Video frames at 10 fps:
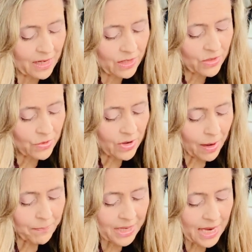Do
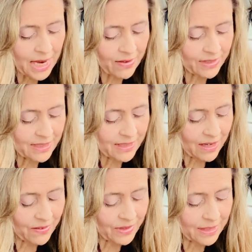not behave
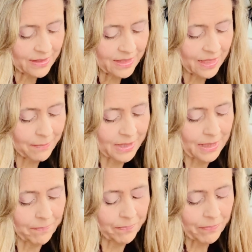itself
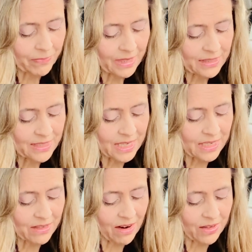unseemly. Seek
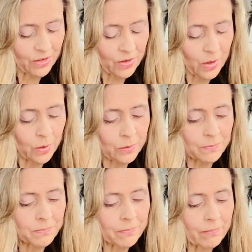not her own.